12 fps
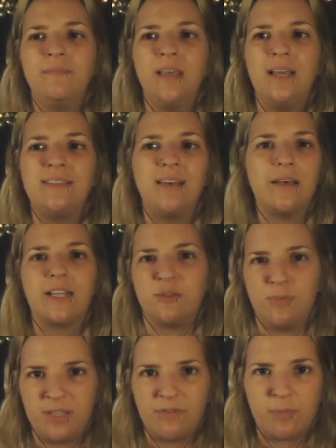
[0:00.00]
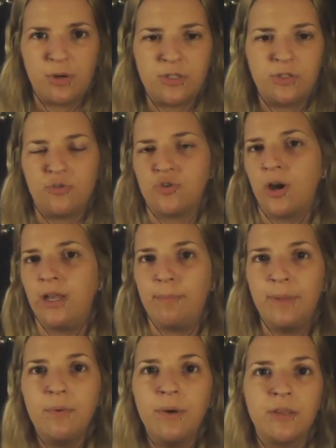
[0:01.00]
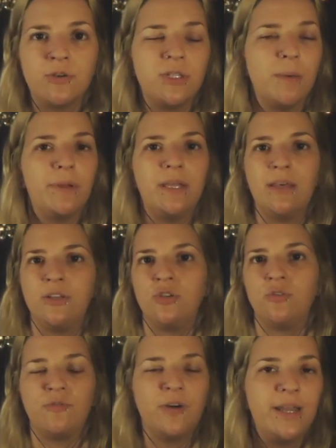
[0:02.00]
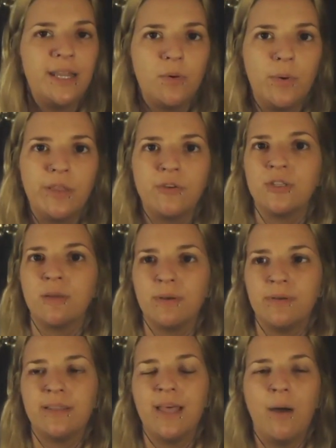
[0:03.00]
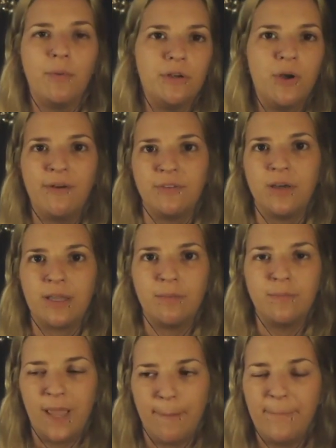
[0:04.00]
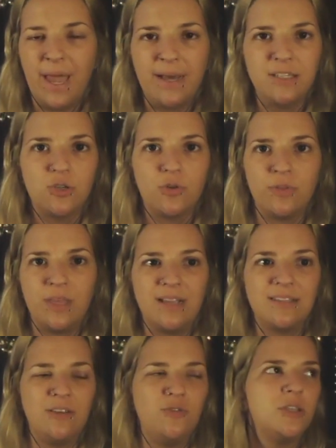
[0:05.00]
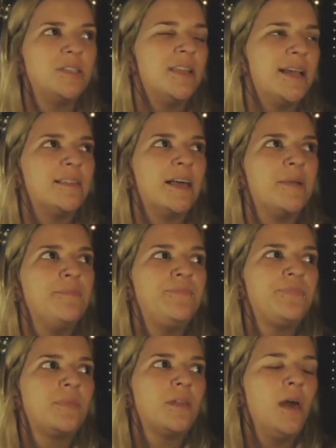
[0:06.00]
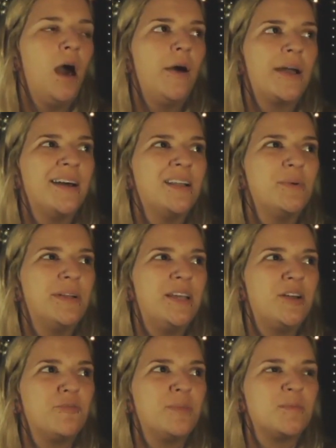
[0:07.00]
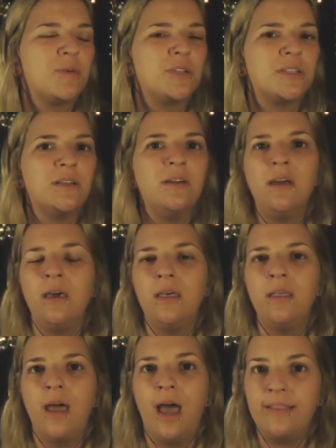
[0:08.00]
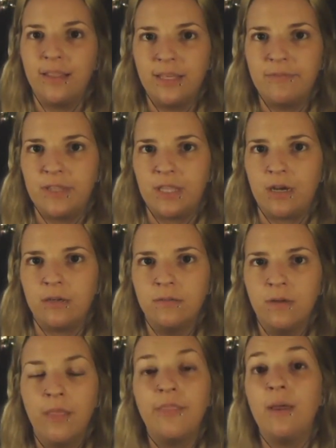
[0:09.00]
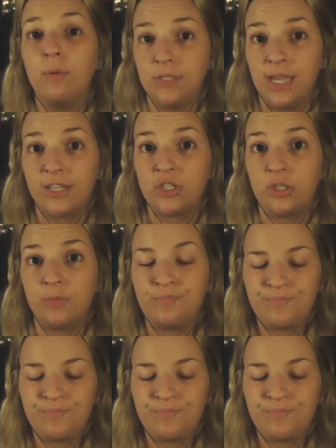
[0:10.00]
it's not like a specific person you're trying to be with or somebody that you're fighting with or something like that where you have to like get past certain things and you just think like, oh, I kind of want to hear from this person, and then leave it there. They will text you.